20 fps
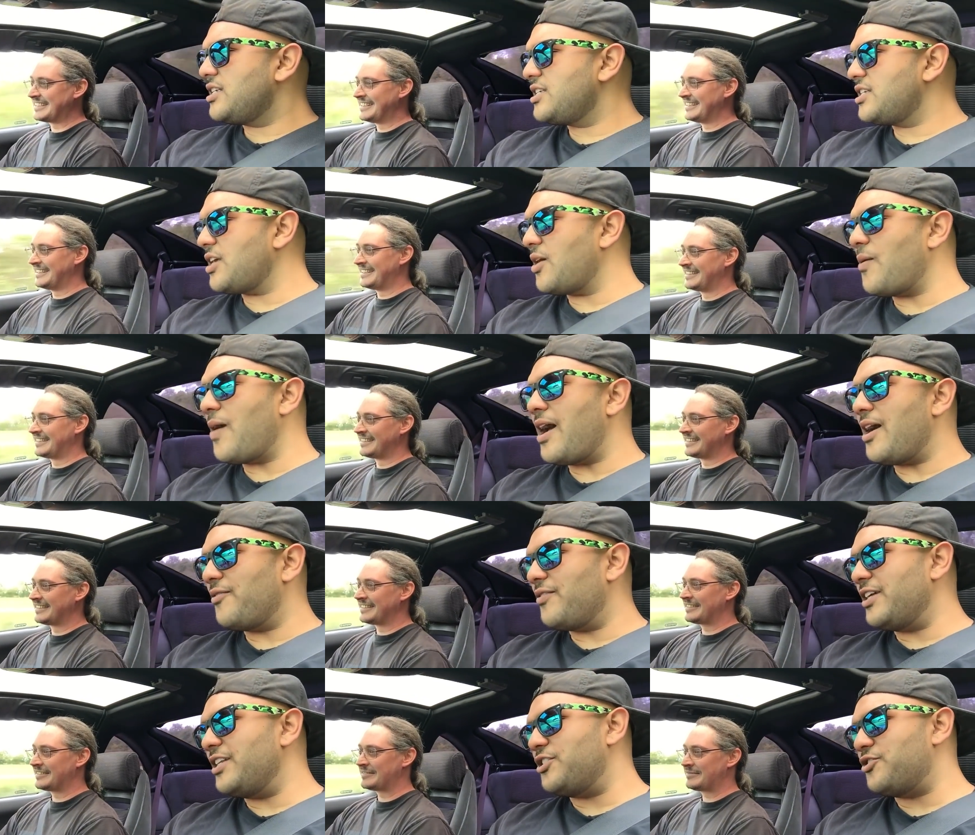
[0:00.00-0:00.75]
Speaker 1: So,
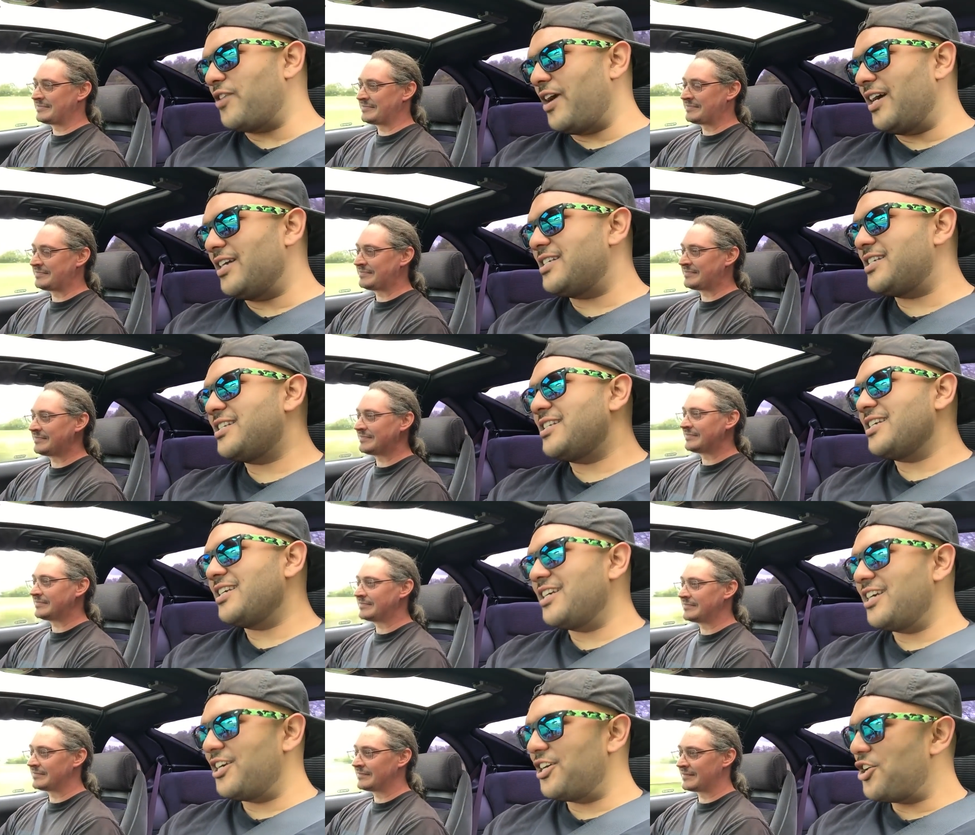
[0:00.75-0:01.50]
out of interest,
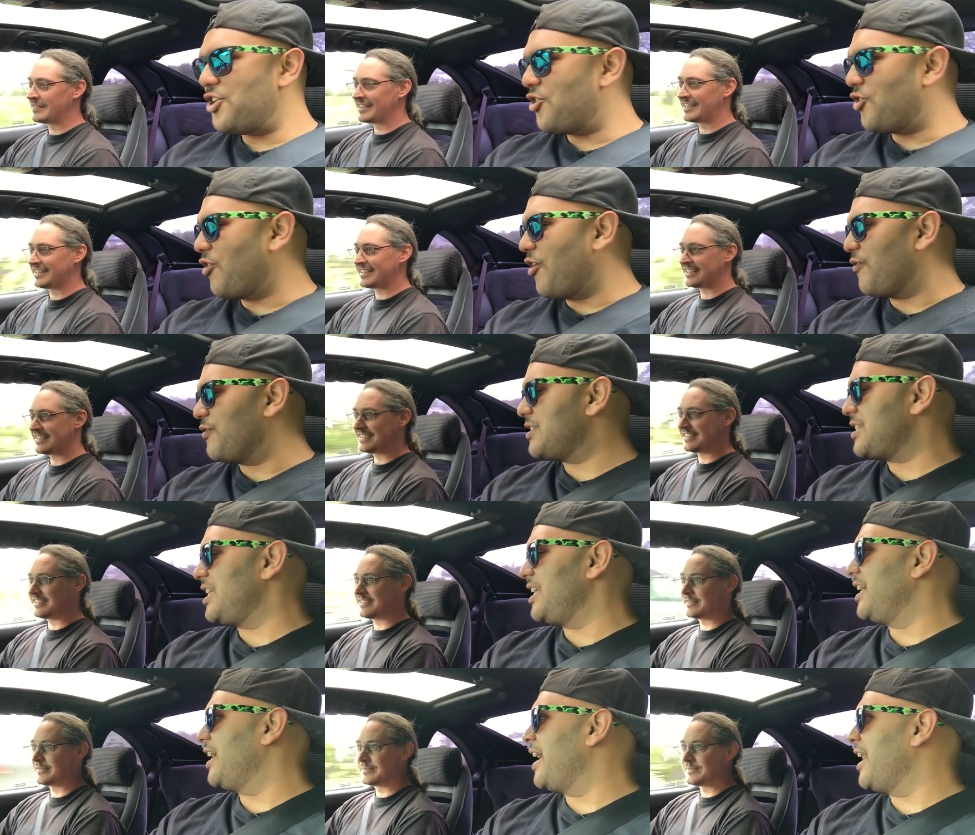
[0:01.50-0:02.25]
you're
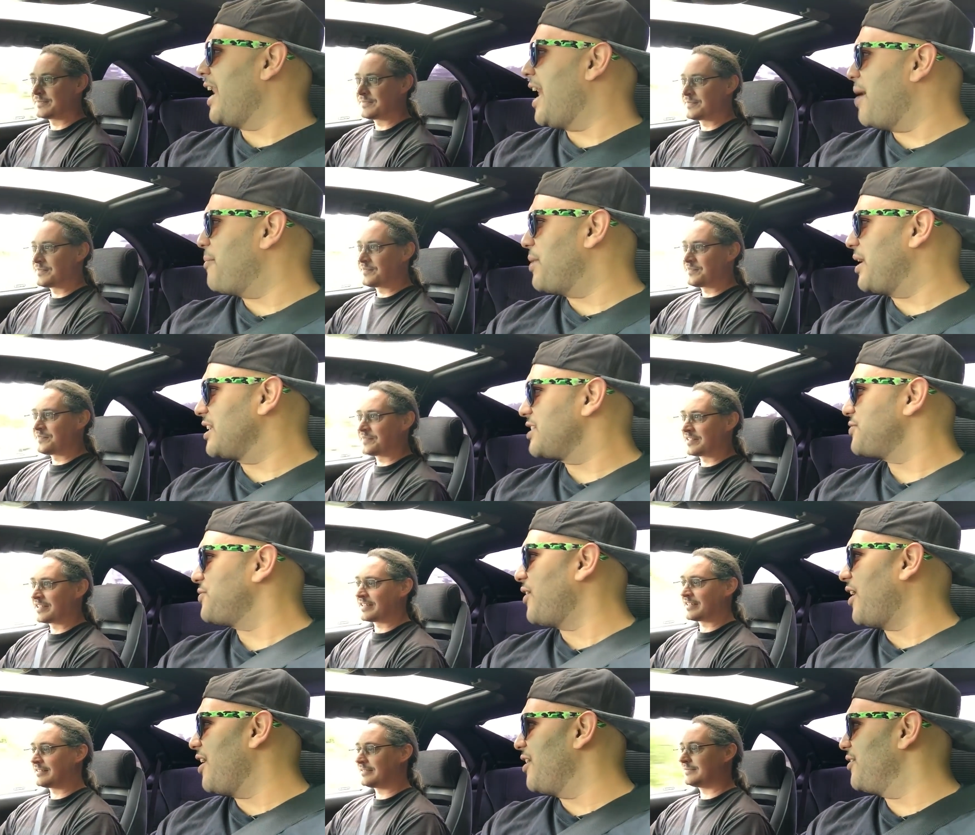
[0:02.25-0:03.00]
obviously an
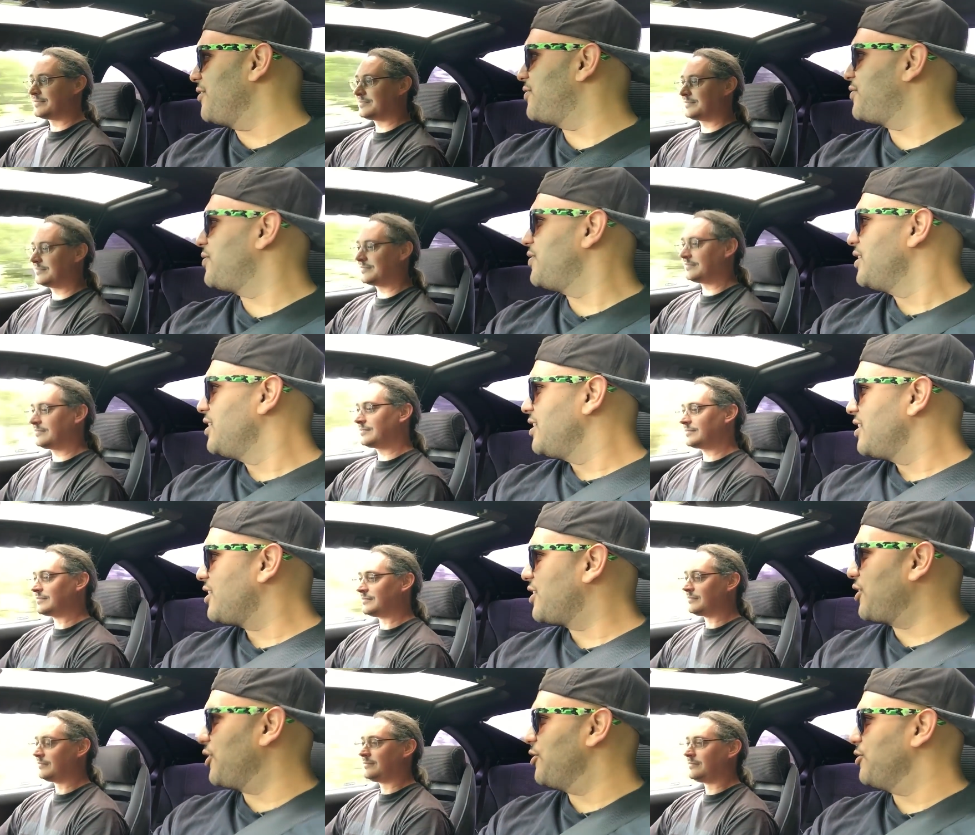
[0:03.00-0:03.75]

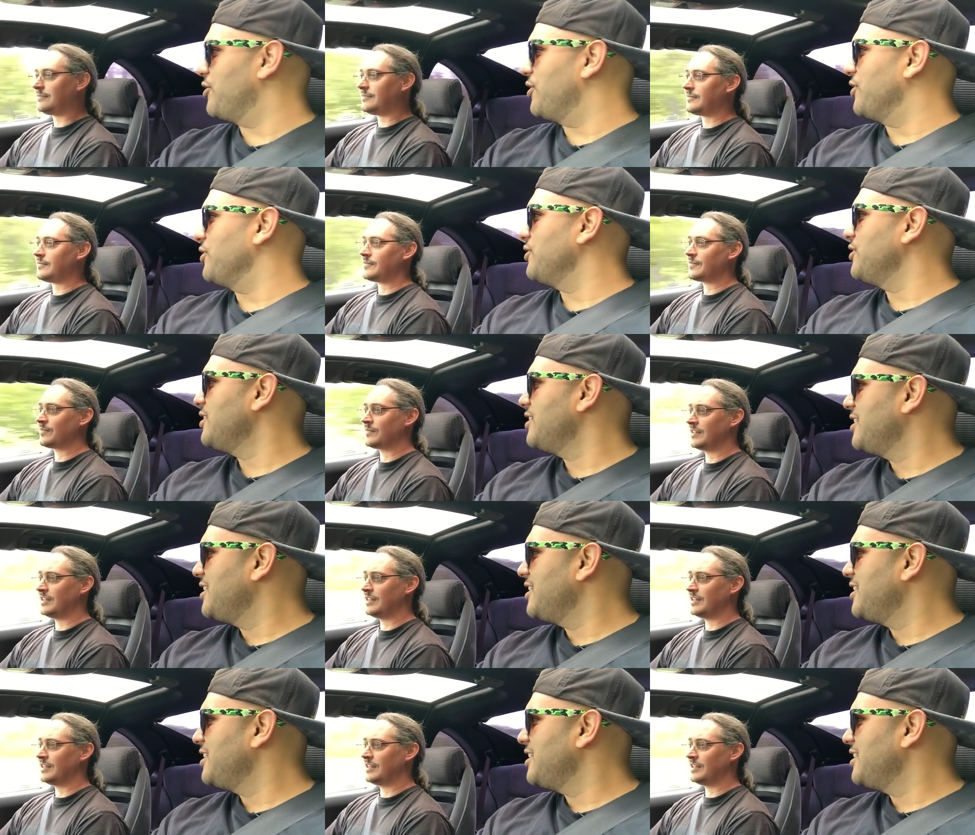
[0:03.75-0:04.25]
MX5 guru.